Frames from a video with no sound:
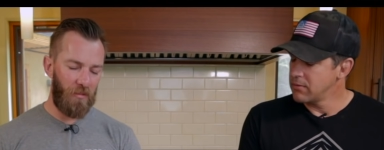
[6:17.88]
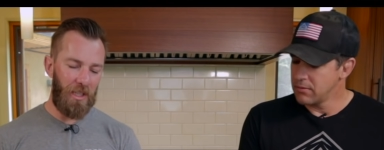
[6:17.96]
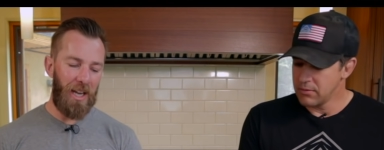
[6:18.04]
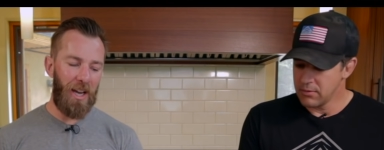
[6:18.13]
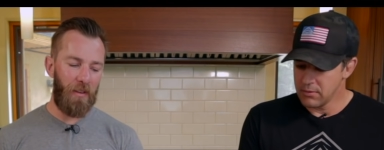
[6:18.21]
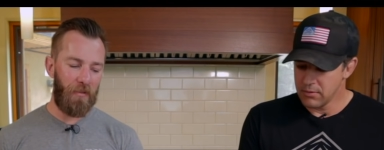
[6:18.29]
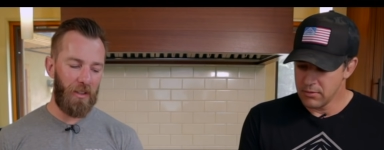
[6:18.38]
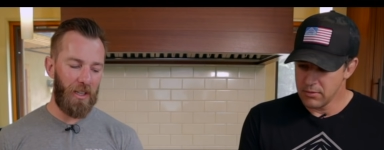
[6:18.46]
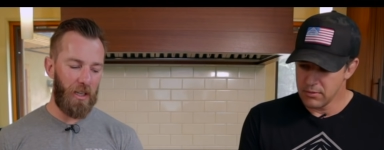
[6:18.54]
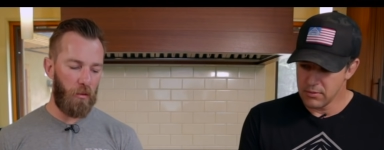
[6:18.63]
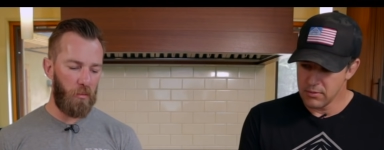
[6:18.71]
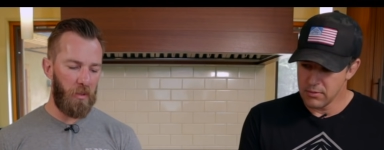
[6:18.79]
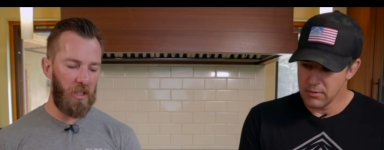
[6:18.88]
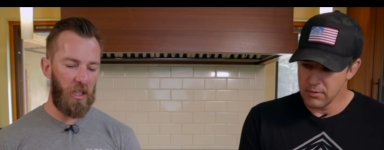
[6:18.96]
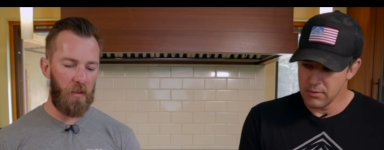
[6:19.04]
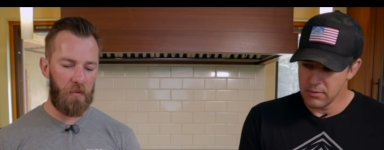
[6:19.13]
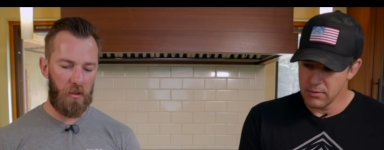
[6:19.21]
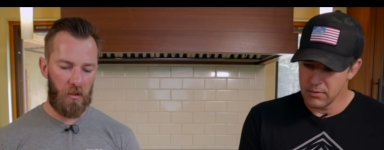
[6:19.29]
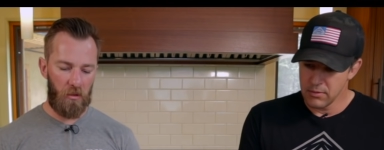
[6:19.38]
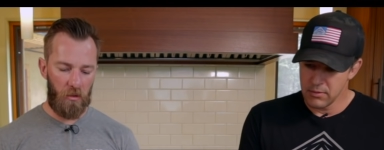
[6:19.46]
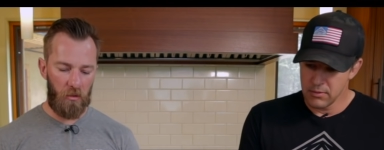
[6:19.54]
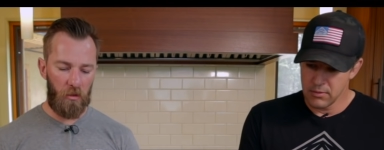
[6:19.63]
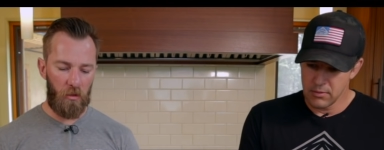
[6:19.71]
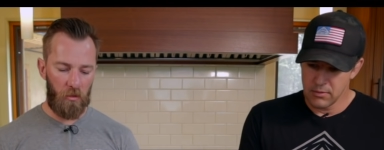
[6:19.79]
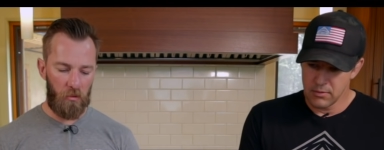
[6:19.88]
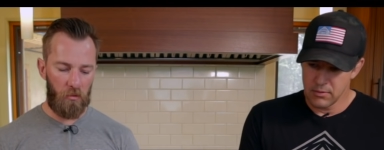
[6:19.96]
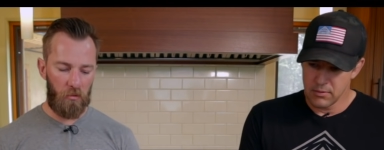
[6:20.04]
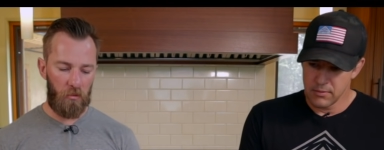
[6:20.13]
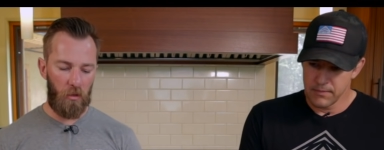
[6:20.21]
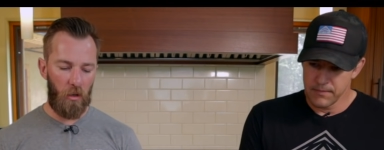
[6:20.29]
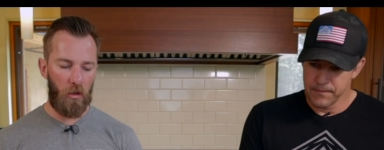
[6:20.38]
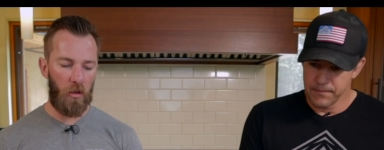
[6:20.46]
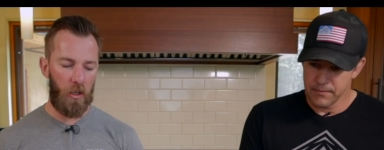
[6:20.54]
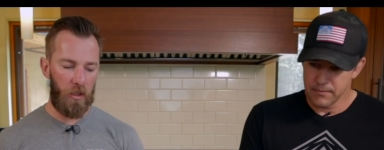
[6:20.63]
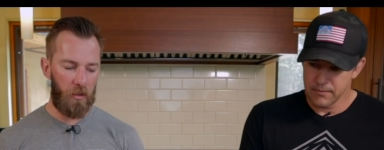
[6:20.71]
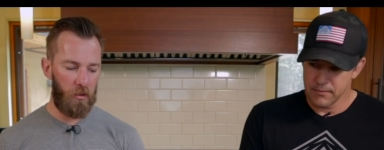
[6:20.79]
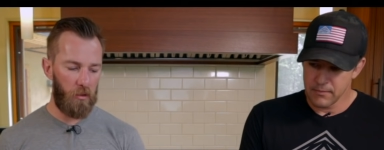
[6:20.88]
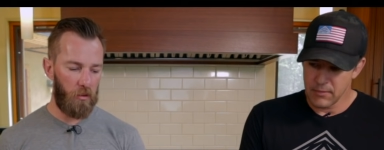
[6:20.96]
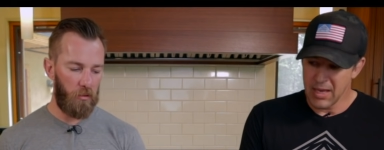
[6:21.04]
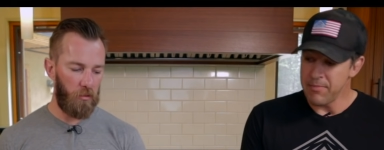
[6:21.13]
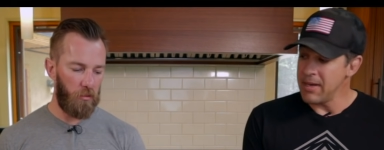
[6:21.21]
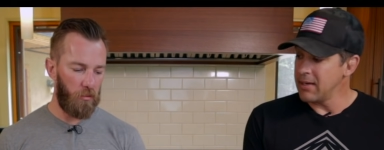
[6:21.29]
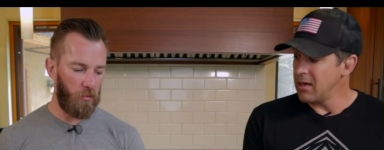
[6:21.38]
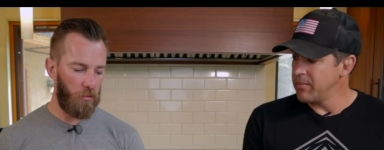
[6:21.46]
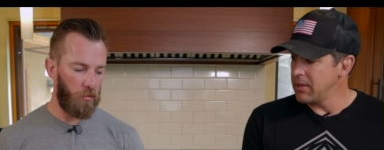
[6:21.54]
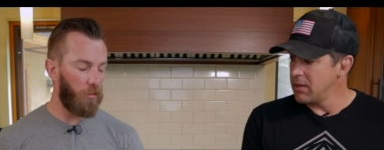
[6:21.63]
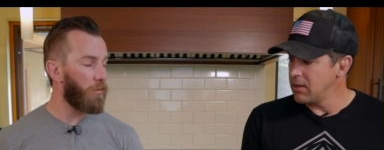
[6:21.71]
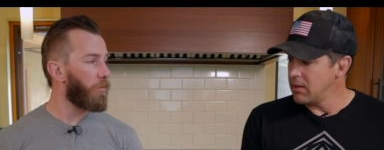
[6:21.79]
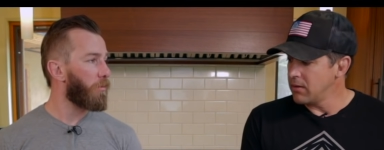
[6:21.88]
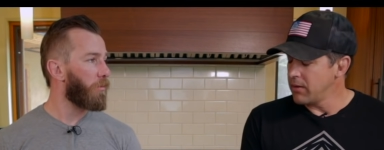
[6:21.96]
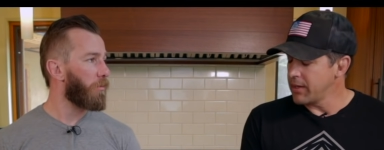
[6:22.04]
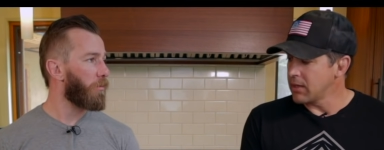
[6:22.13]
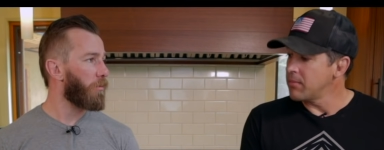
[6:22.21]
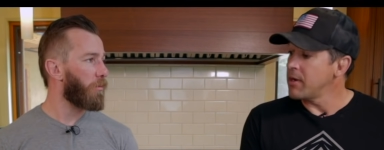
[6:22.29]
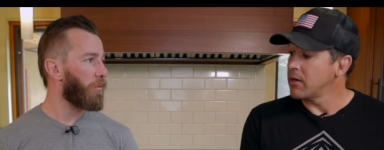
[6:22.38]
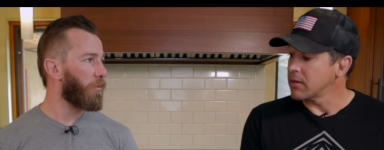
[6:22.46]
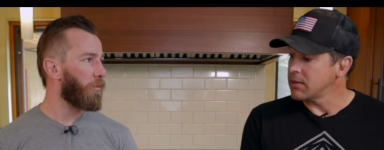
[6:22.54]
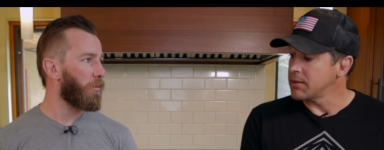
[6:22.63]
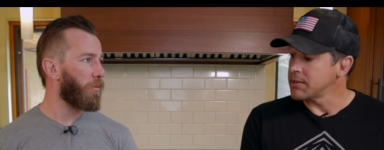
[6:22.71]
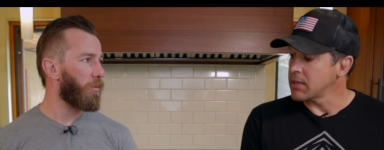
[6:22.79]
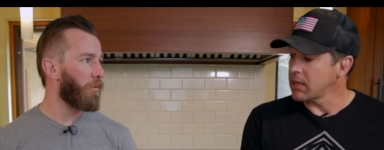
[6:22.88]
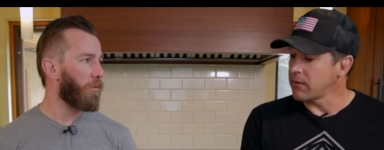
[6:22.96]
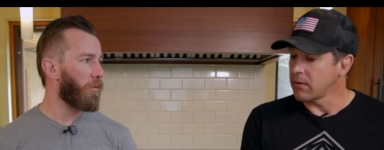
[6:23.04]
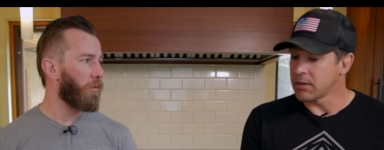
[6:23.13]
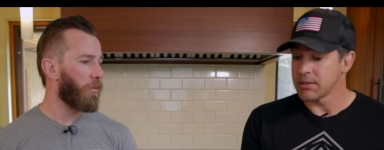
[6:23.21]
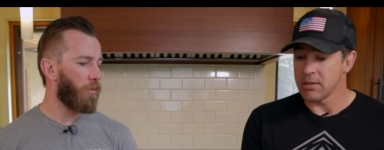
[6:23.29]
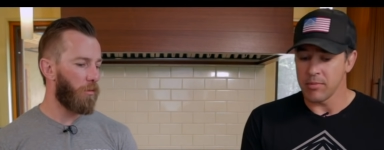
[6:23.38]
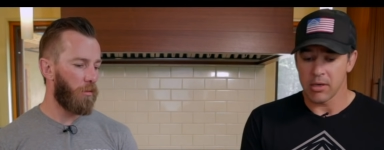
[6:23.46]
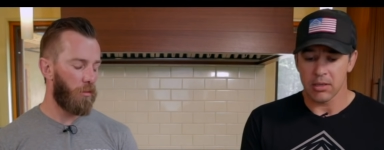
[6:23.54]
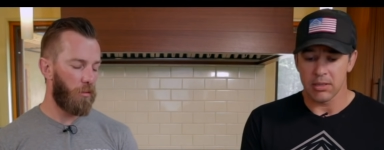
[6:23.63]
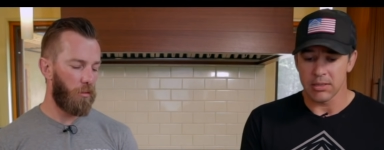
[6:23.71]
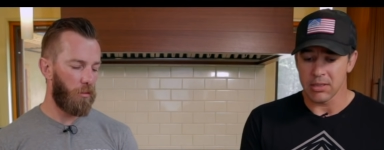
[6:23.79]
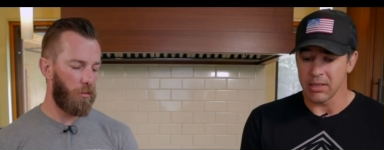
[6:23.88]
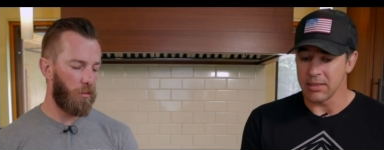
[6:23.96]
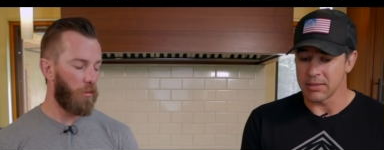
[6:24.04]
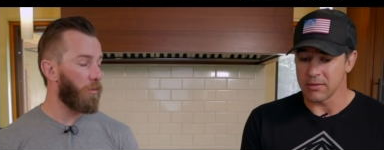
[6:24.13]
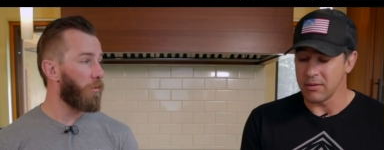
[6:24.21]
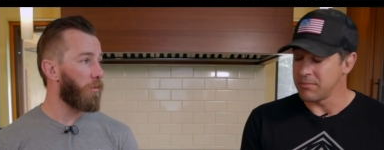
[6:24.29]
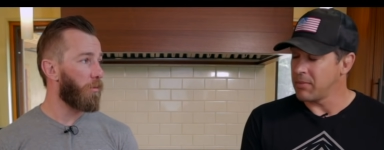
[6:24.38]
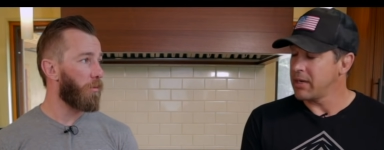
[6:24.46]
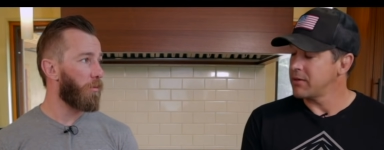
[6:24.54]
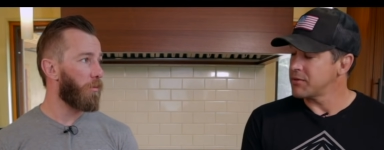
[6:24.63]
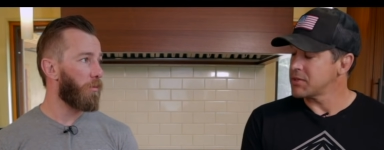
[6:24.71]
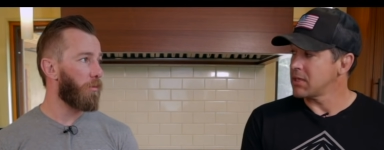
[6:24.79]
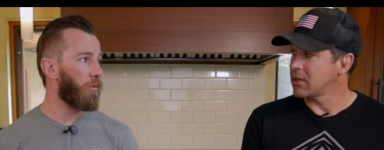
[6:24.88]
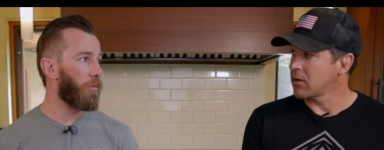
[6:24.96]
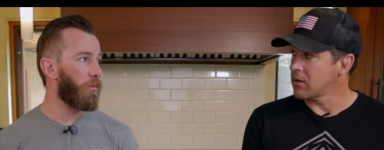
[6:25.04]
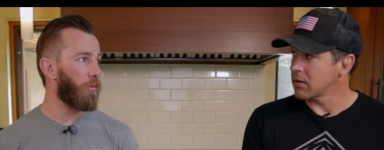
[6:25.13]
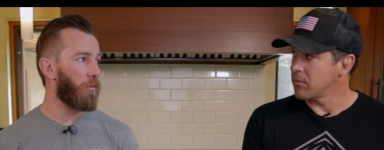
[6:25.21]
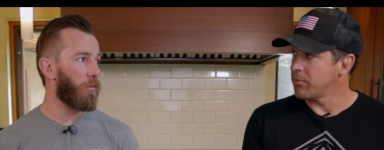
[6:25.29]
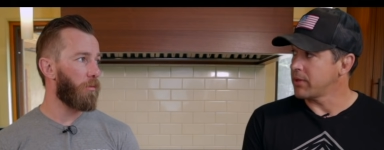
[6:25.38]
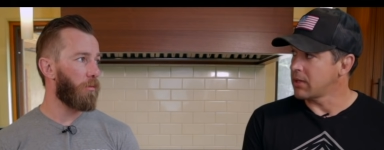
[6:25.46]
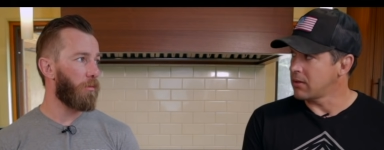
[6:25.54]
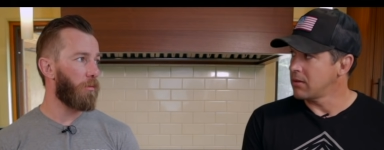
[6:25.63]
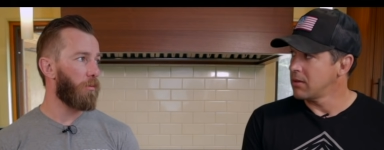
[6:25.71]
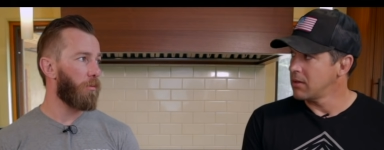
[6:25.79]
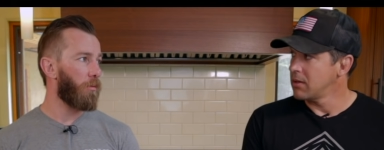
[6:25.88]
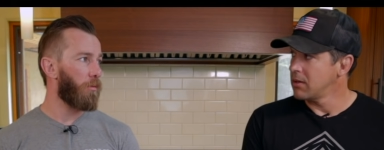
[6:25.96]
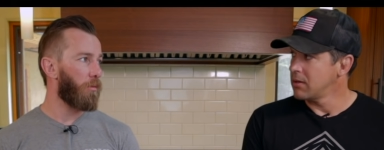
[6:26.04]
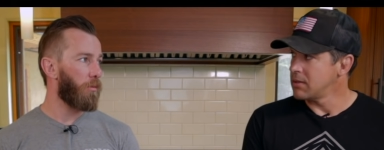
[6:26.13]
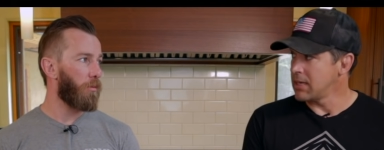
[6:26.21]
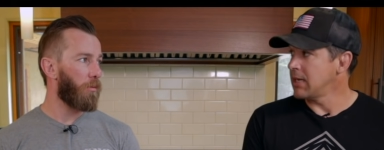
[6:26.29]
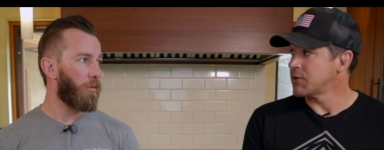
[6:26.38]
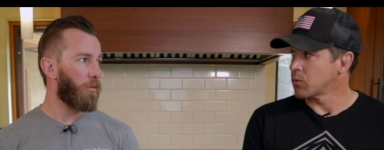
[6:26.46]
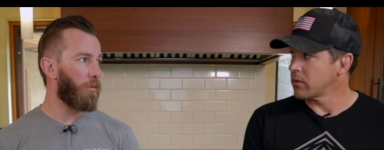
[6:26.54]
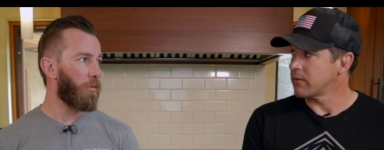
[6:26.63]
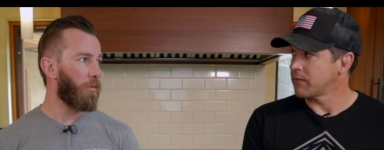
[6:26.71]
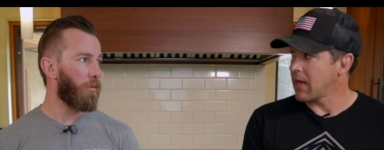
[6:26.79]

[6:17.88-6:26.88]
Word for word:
Speaker 1: Yeah, I feel like I would be left a little hungry.
Speaker 2: It may not be like an American design, though, because the American designs, in my understanding, are a complete day's worth of